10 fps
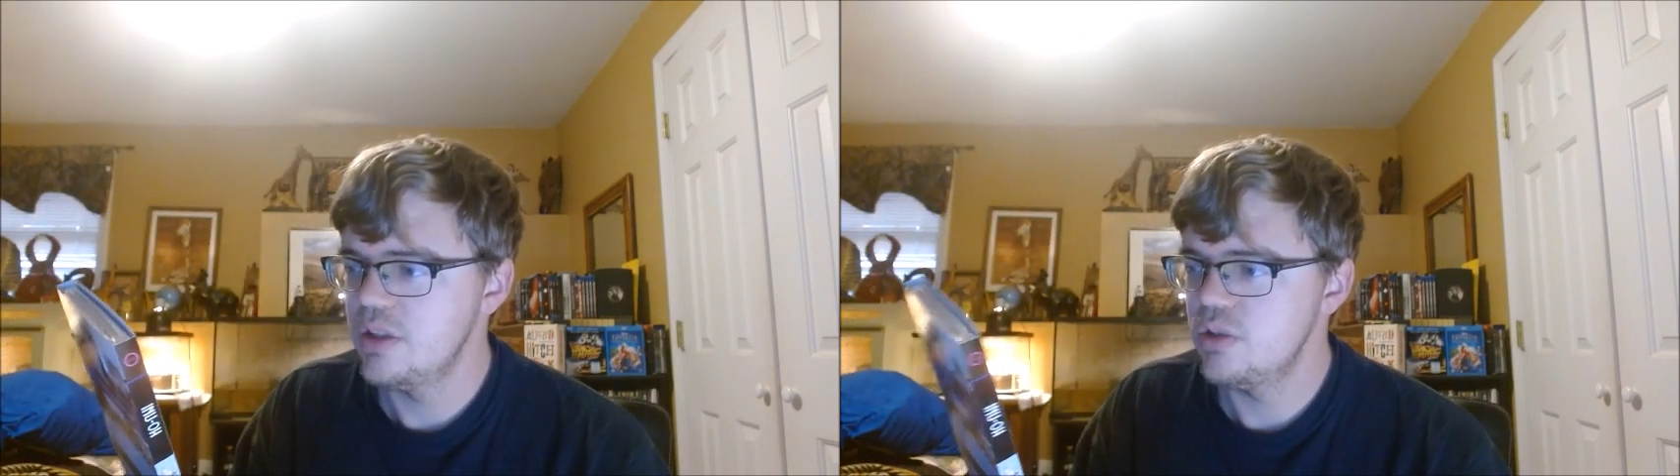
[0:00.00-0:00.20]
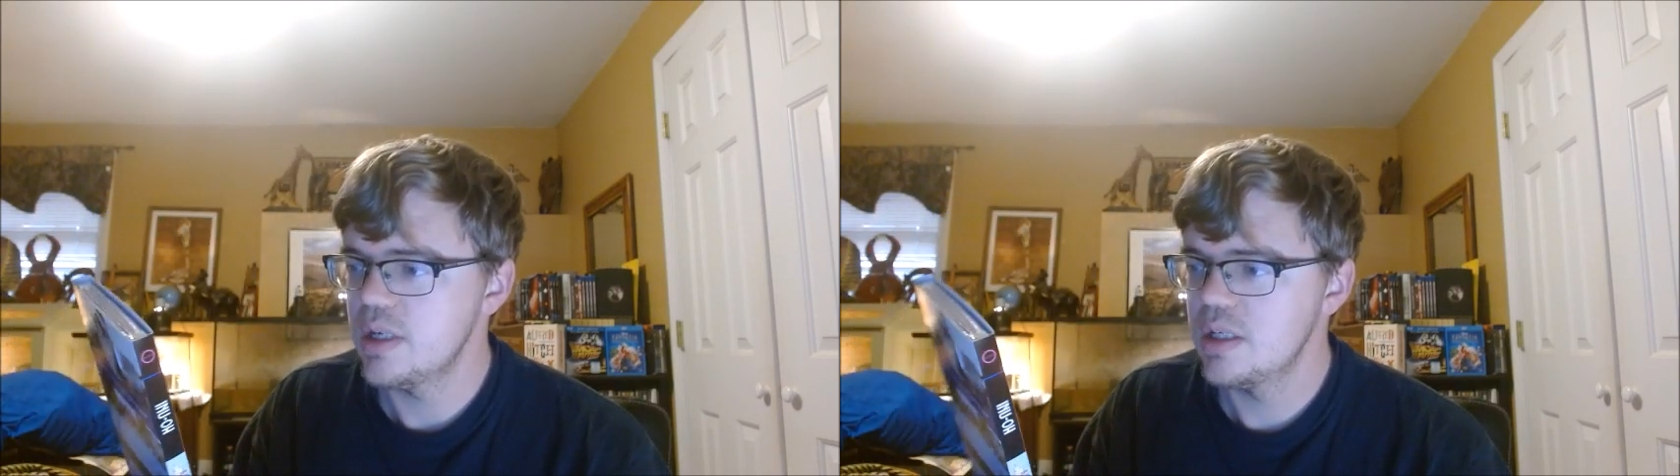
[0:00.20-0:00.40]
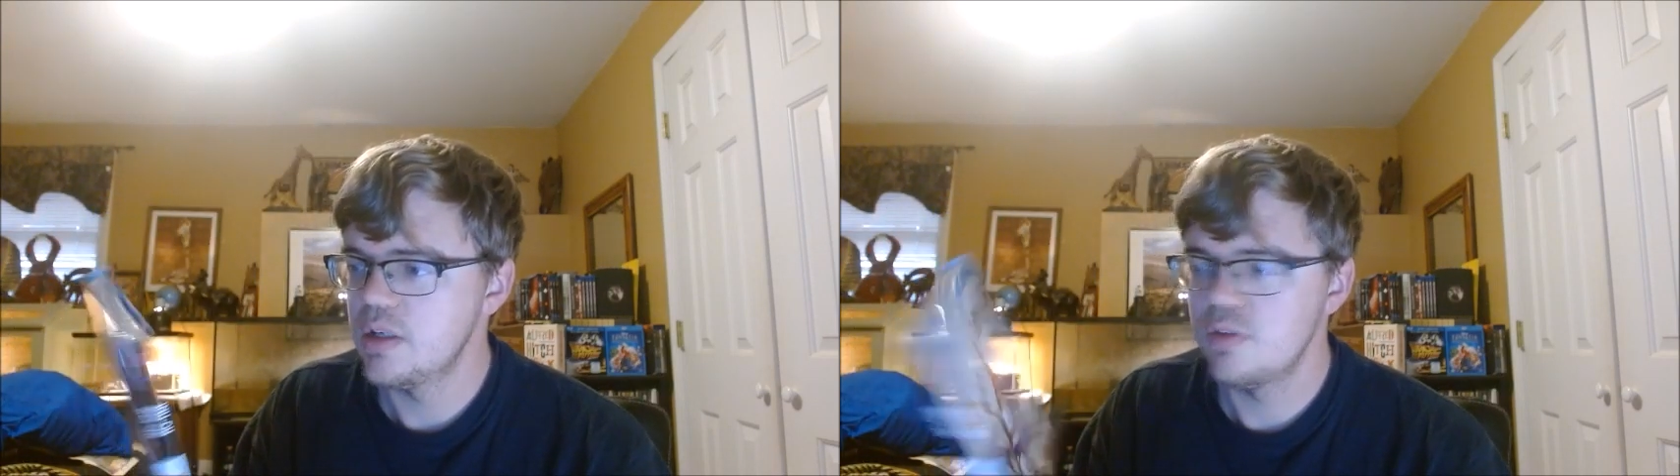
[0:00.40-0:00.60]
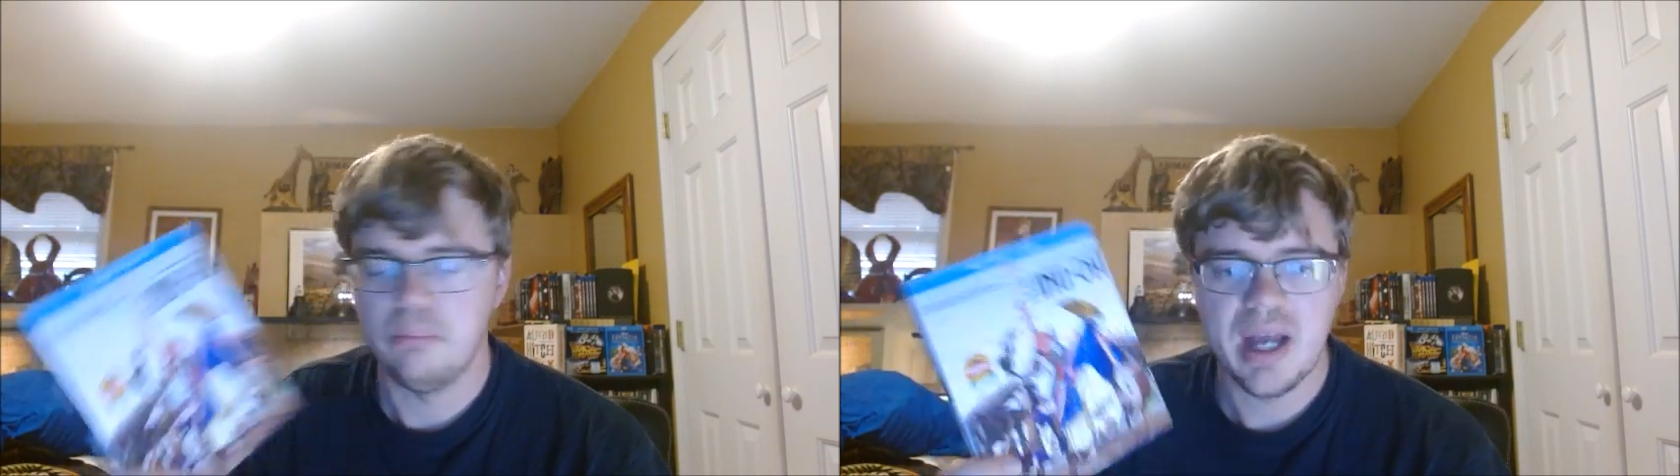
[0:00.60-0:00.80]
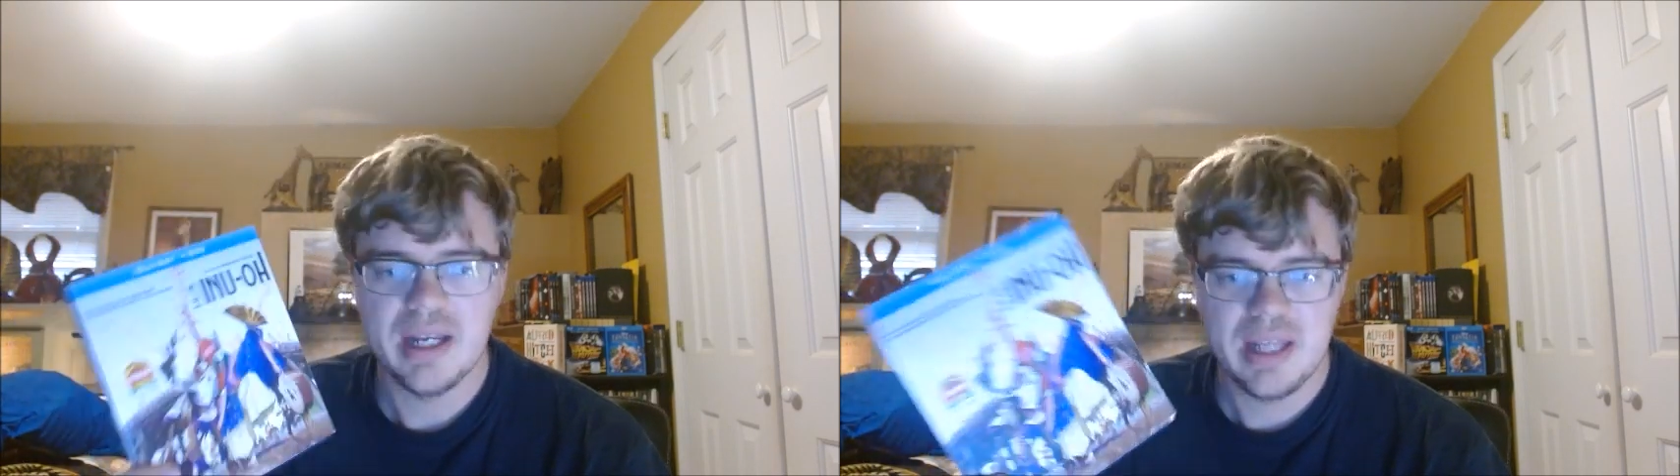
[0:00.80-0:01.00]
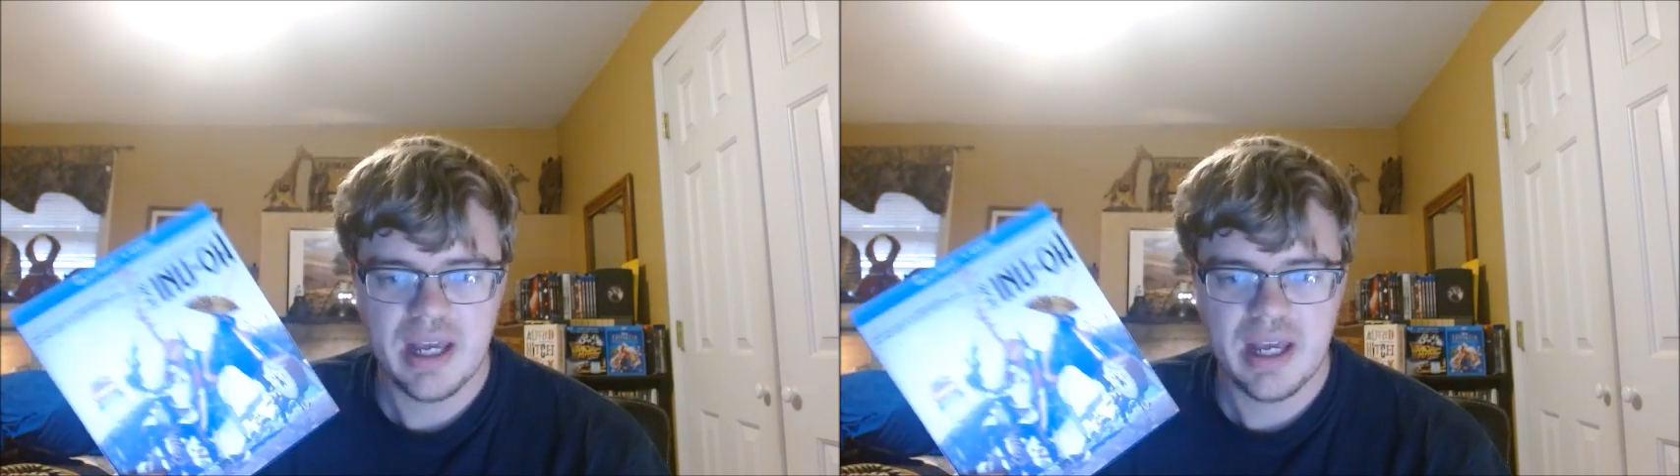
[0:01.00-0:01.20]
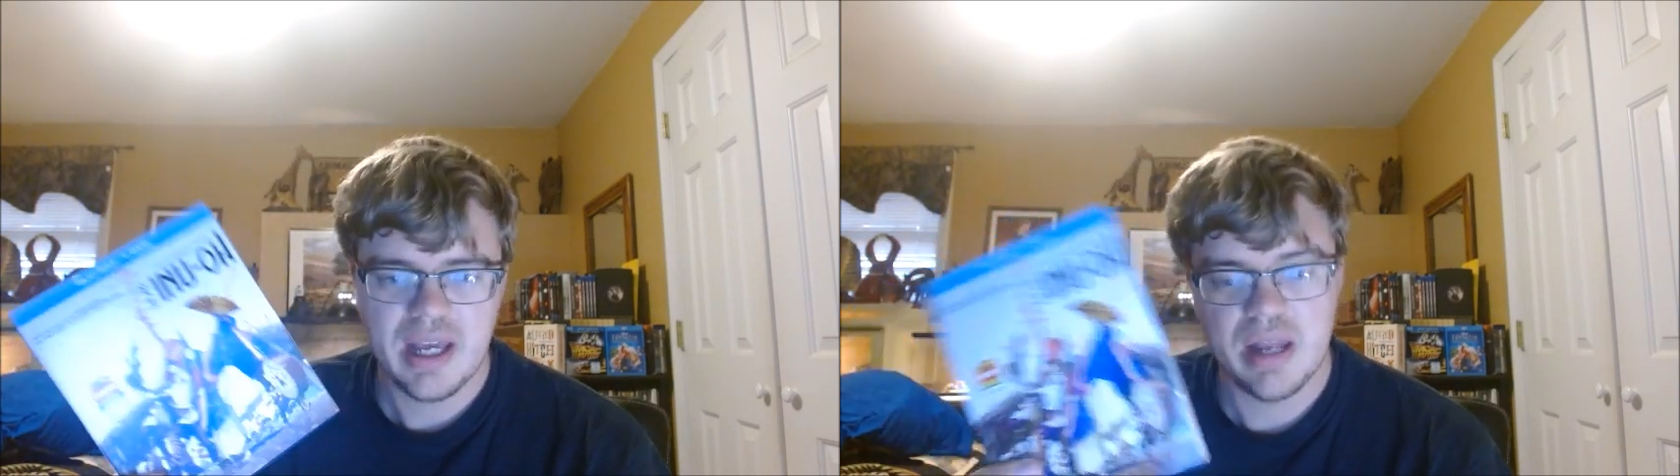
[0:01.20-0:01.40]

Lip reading: the director of Mind Game